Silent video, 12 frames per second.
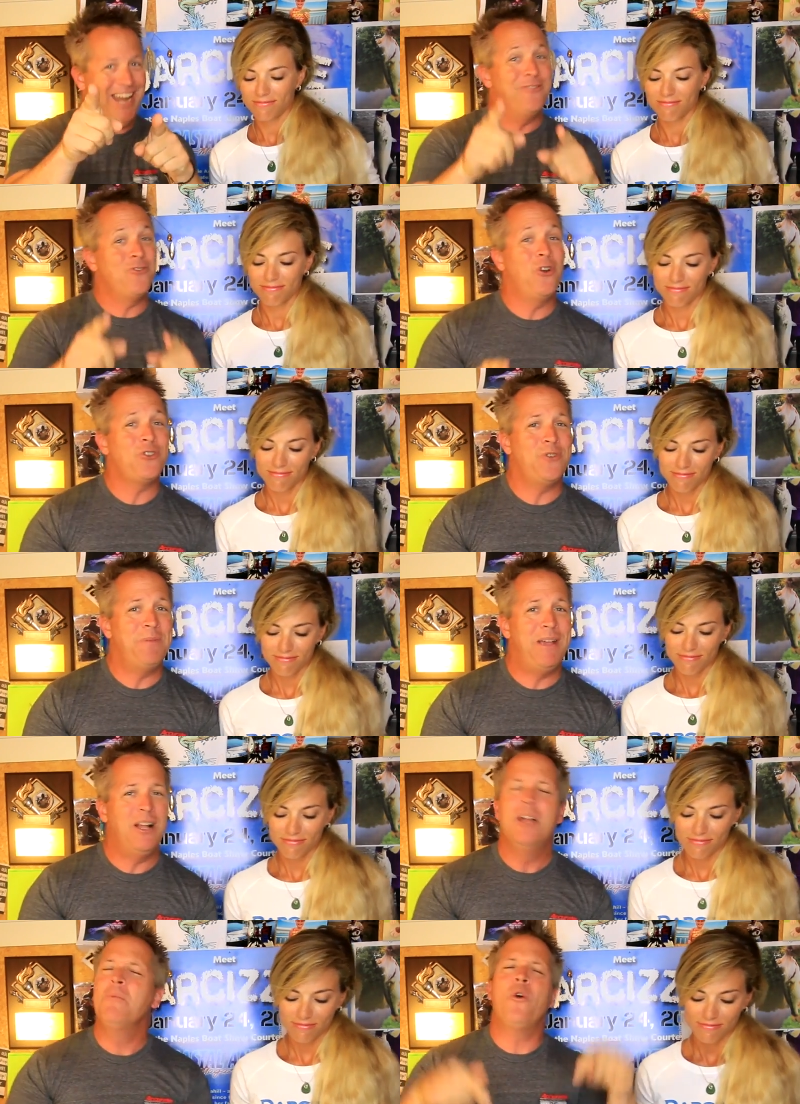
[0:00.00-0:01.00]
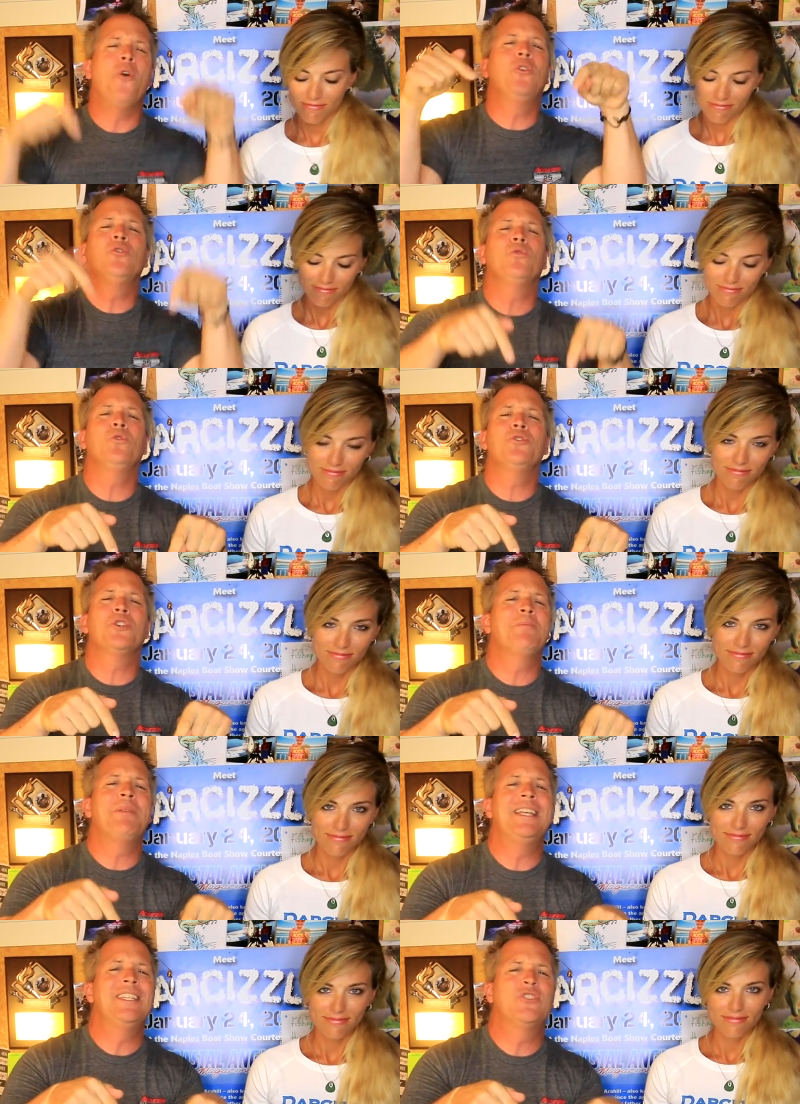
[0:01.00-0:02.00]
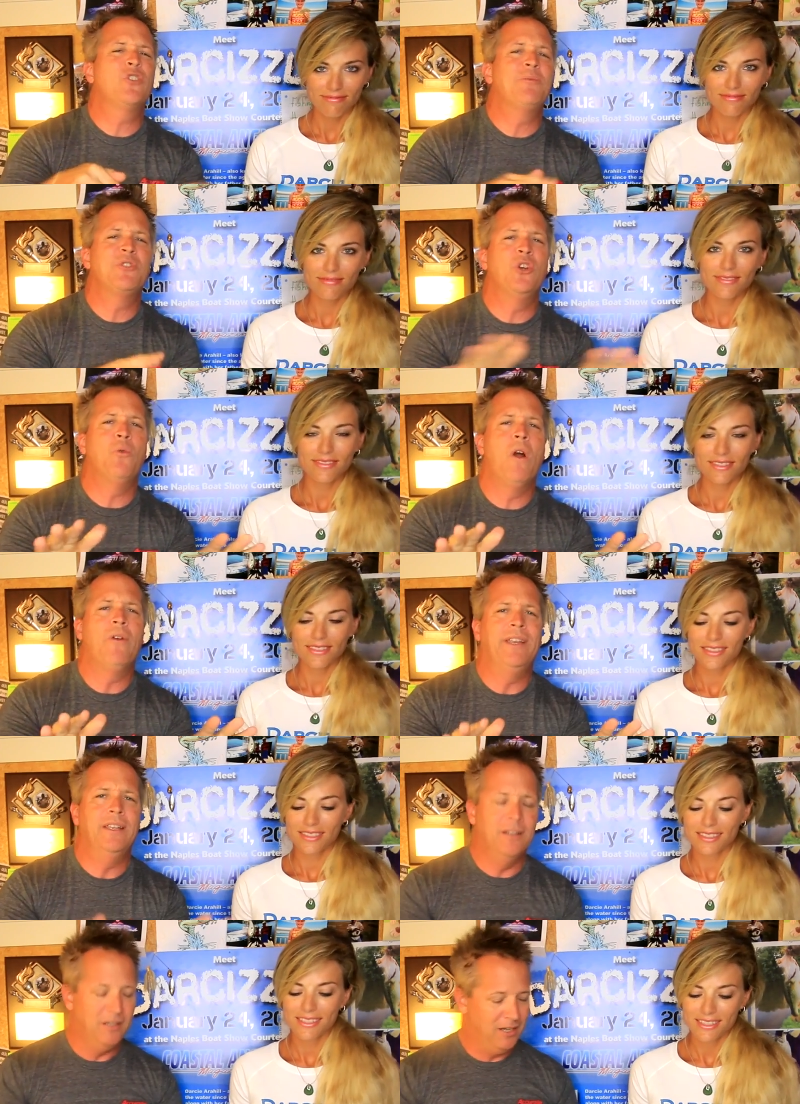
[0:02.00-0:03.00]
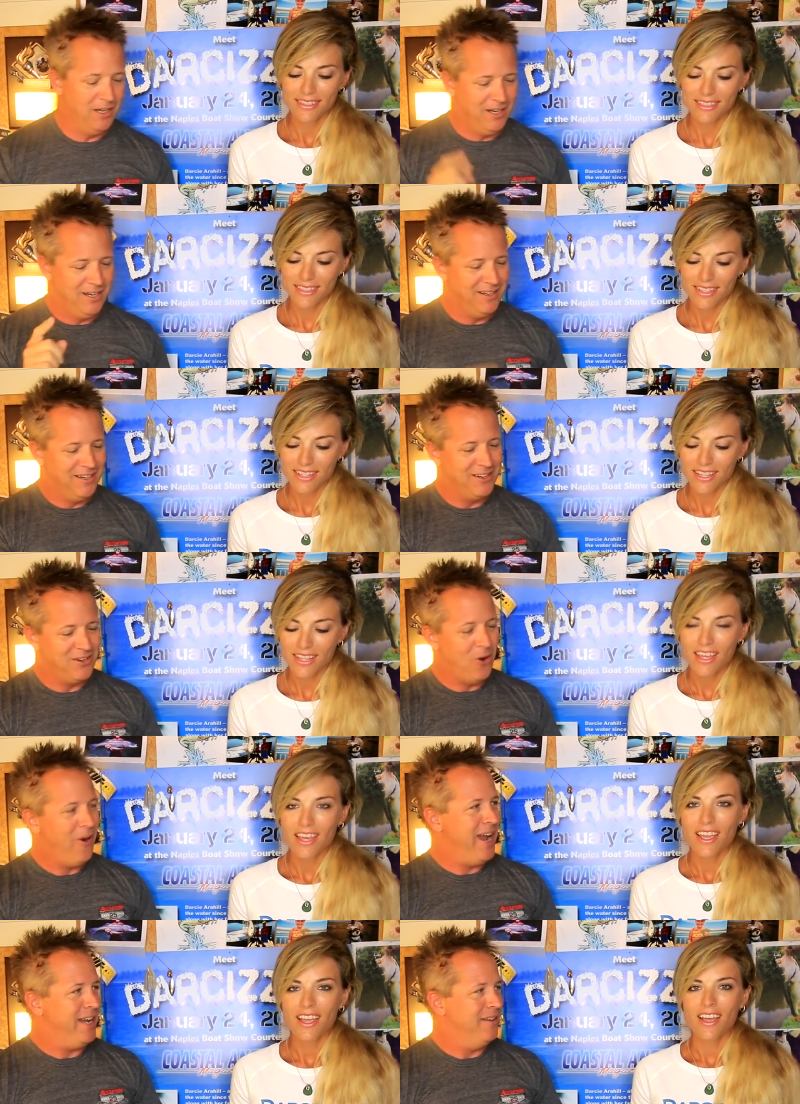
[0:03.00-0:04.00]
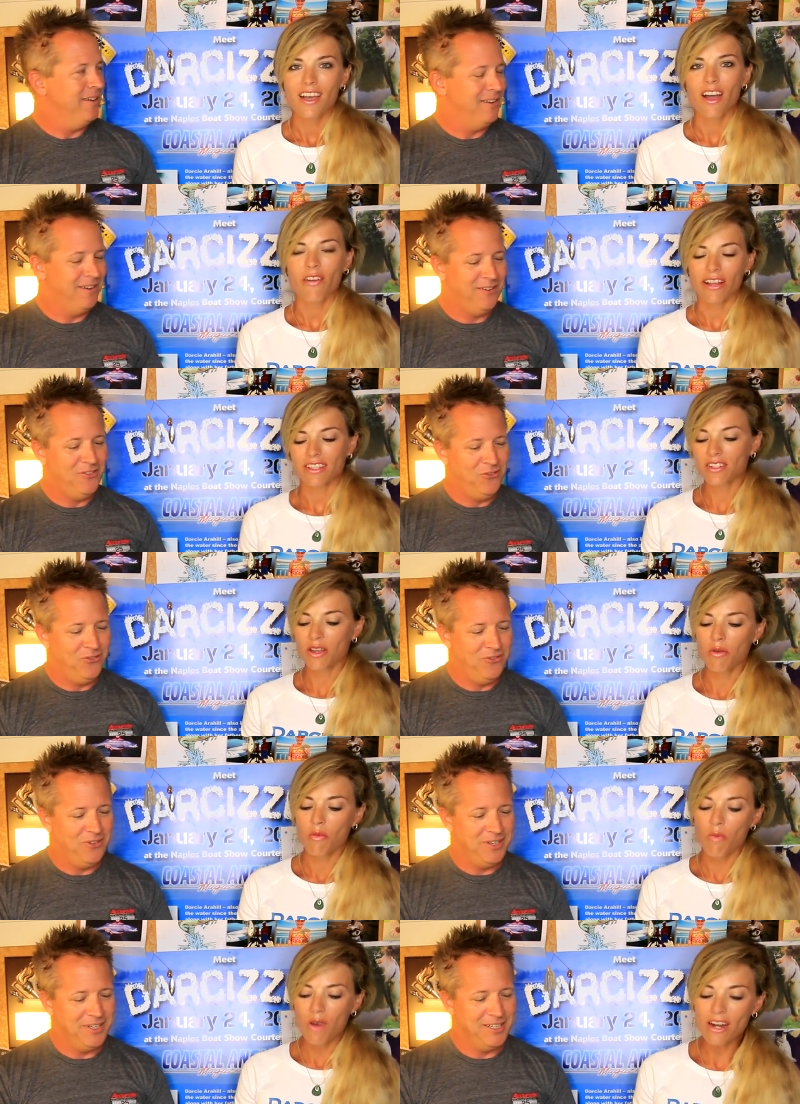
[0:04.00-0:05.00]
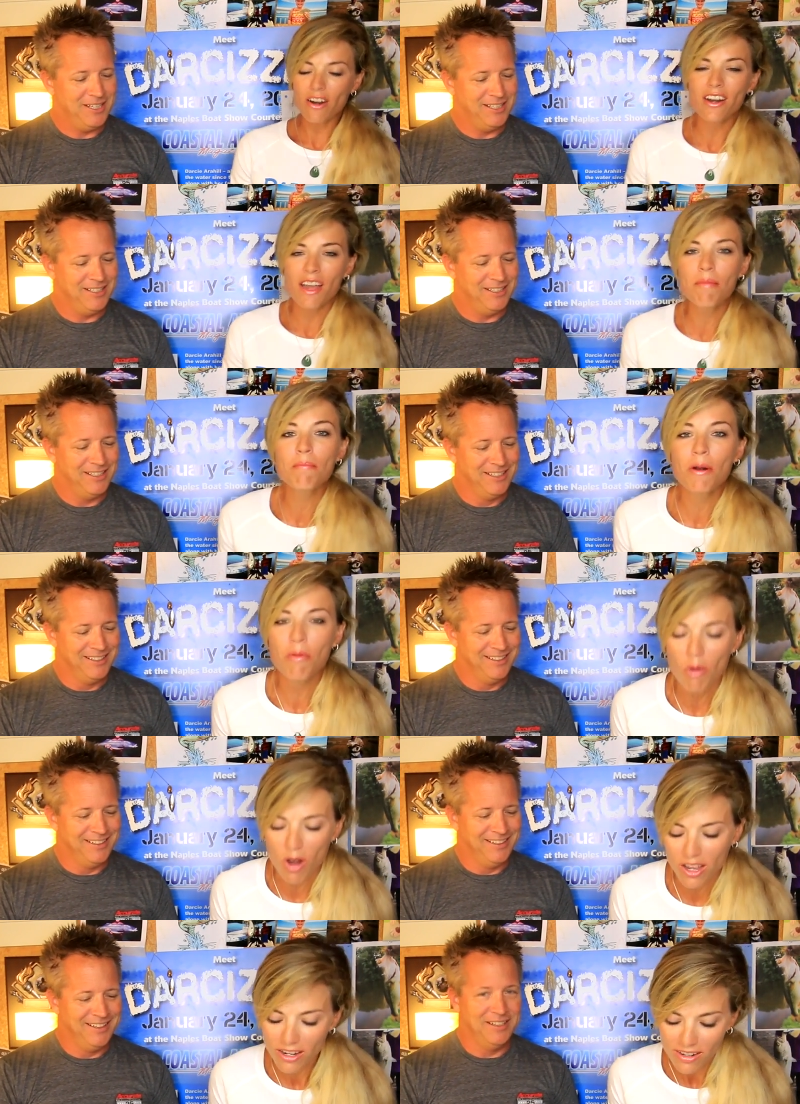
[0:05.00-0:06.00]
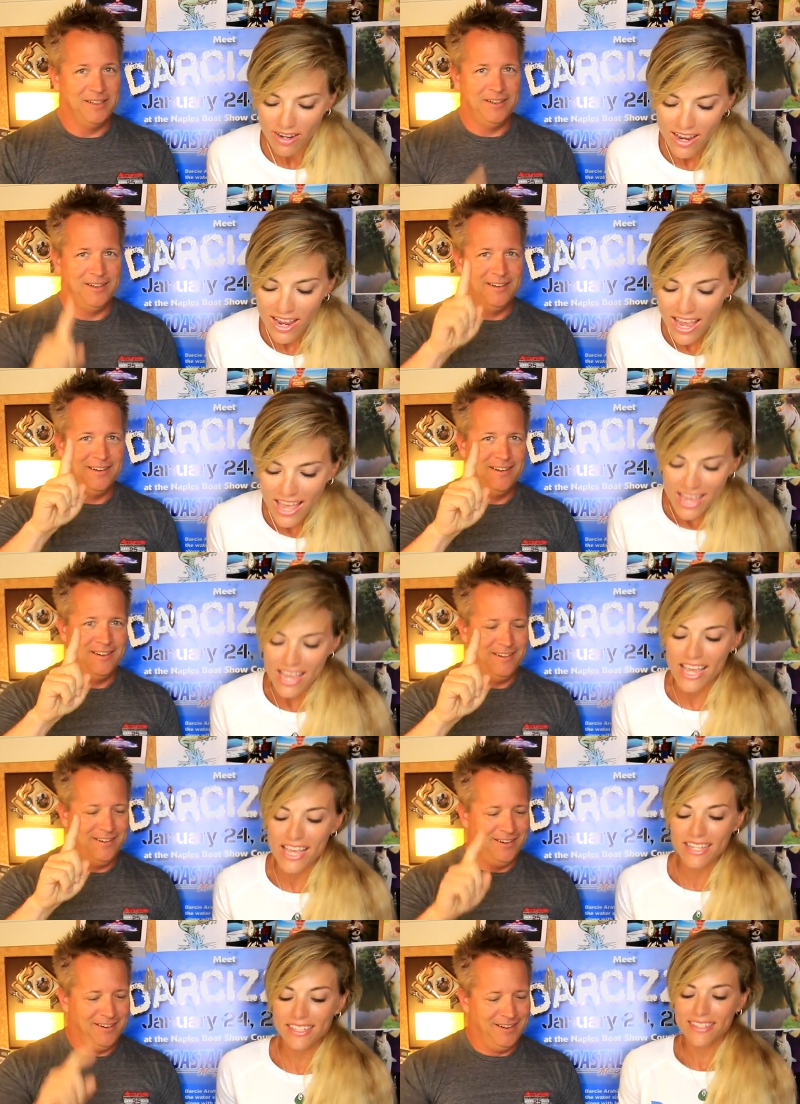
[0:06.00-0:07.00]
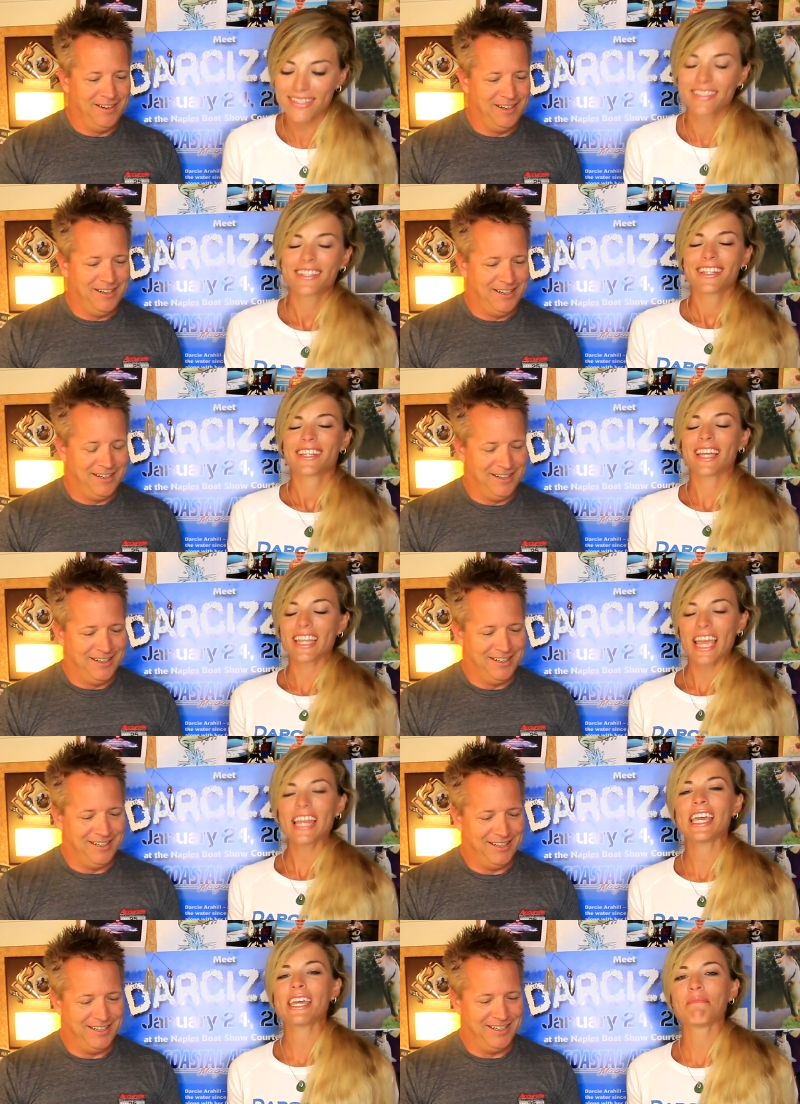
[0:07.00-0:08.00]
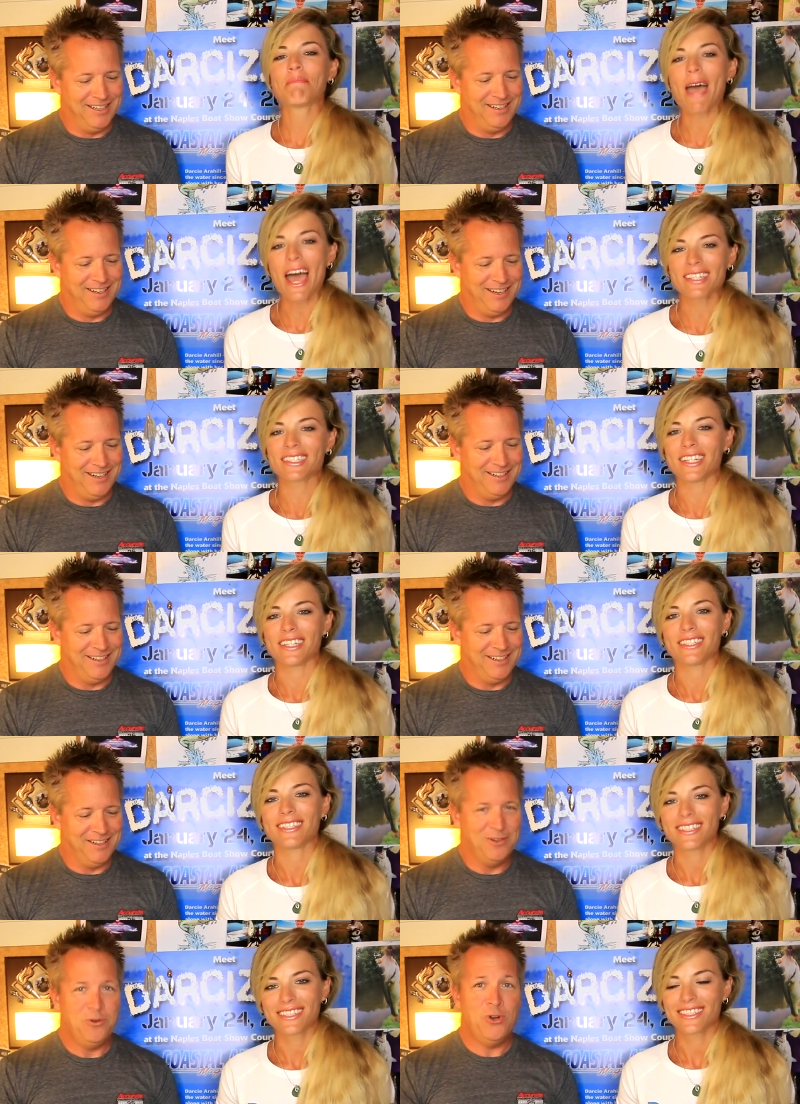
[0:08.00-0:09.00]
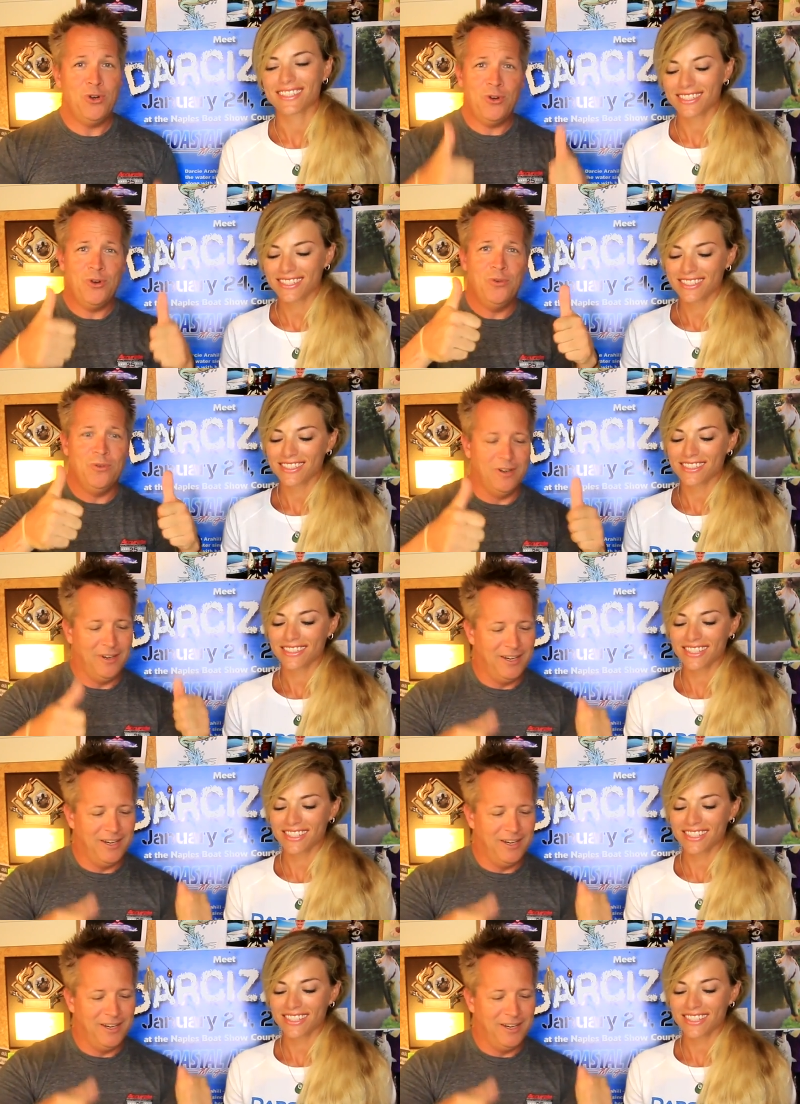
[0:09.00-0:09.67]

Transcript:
Speaker 1: and of course your email. All those rules are gonna be in the description. Don't worry. Go ahead.
Speaker 2: All right, so winner number one is Canadian Bassin.
Speaker 1: Woo!